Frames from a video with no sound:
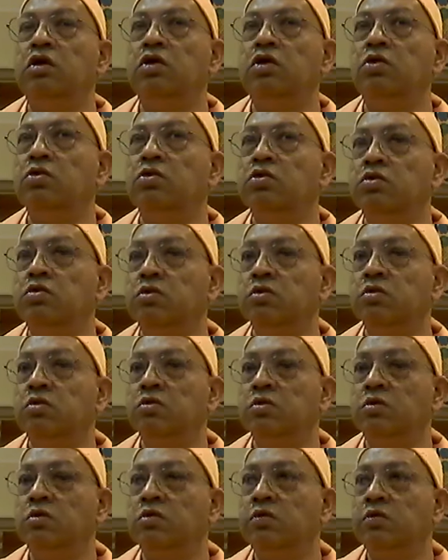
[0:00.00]
you
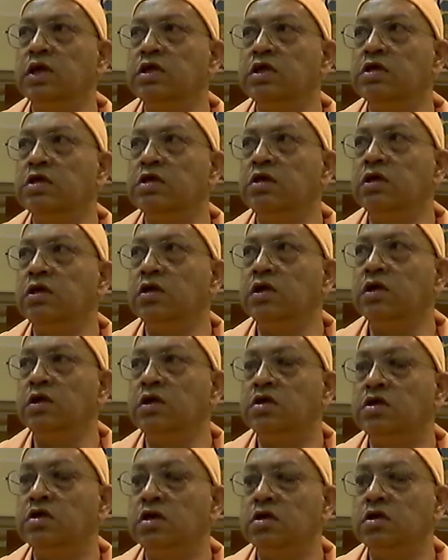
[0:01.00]
it's
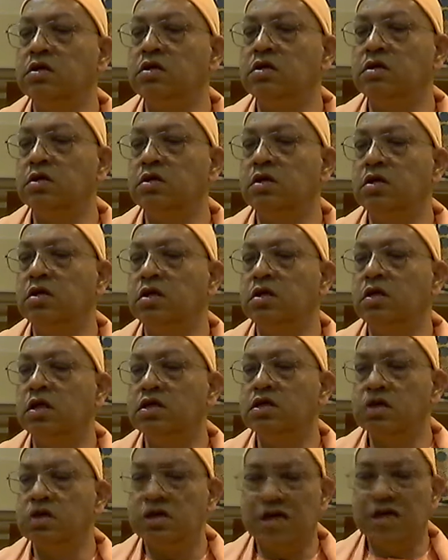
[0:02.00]
it's a
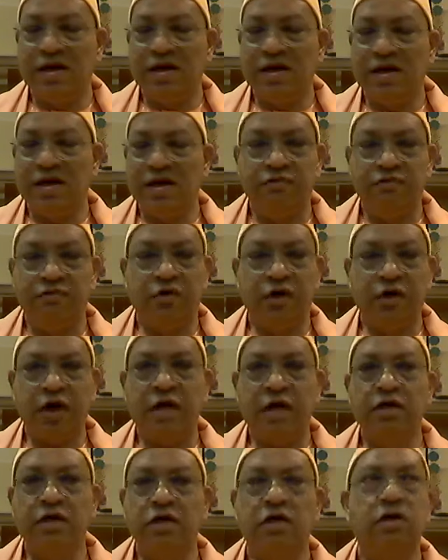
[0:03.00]
it's taken for
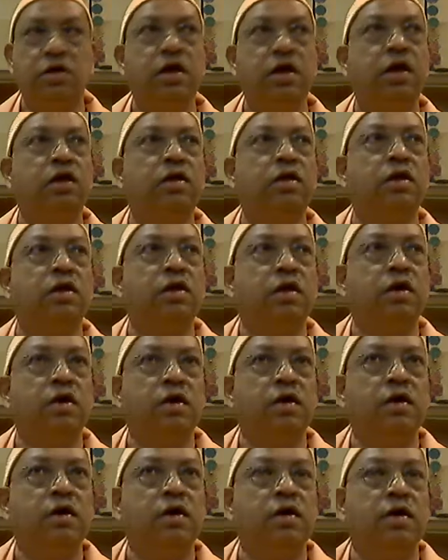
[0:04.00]
granted that
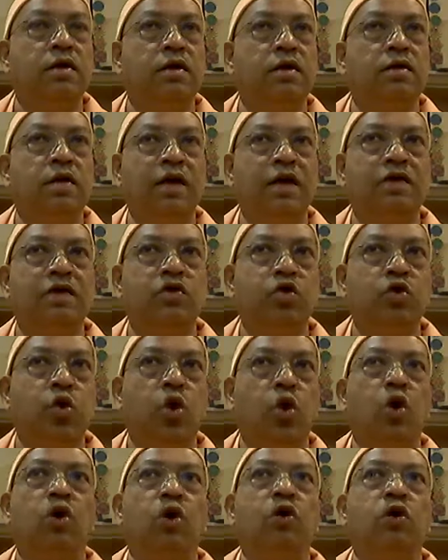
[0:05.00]
that
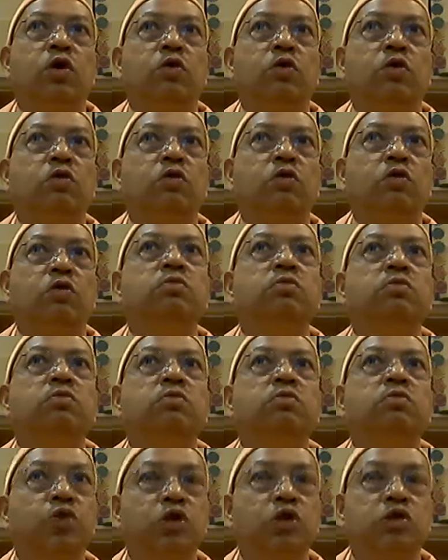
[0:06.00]
God whom
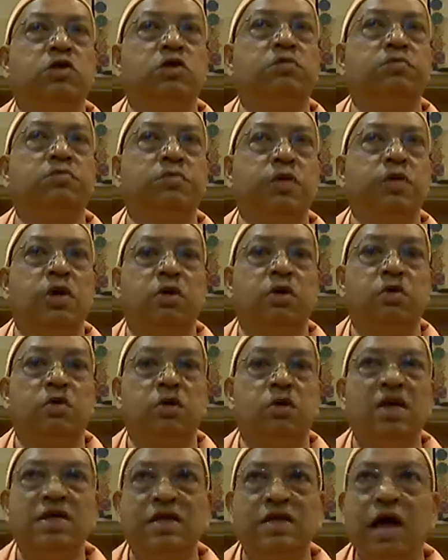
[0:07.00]
you worship now
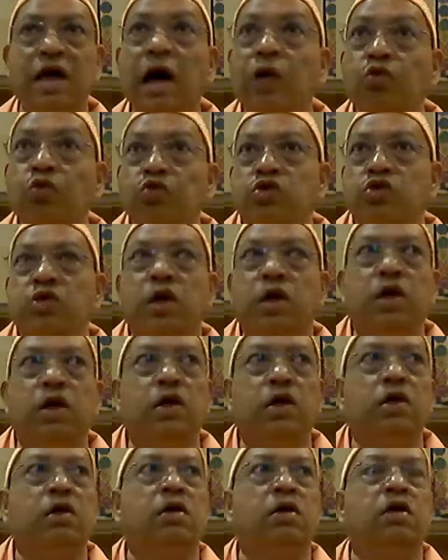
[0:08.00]
is outside,
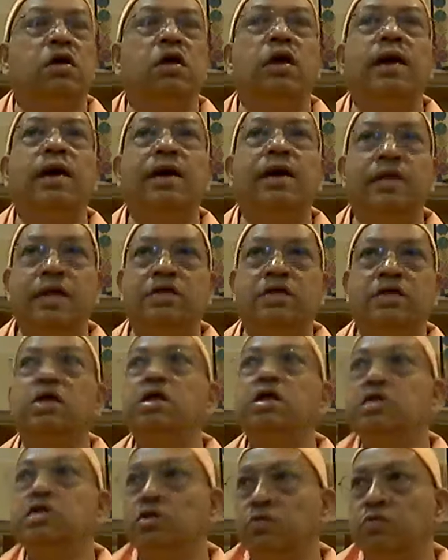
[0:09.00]
and that's the
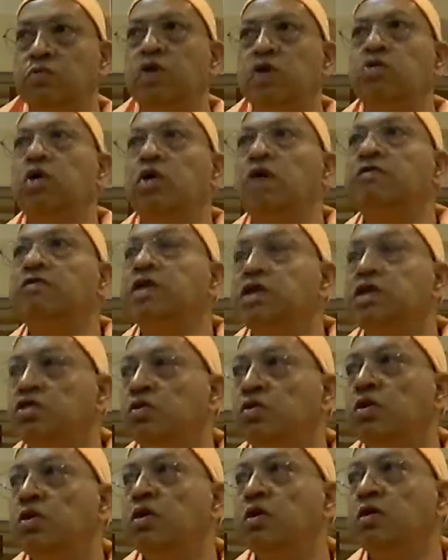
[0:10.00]
reason why you have a
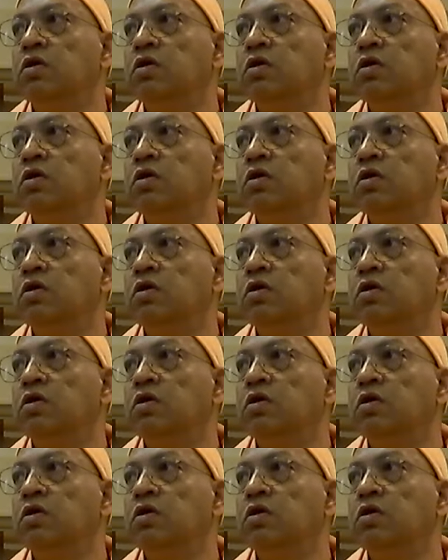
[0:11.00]
ritual.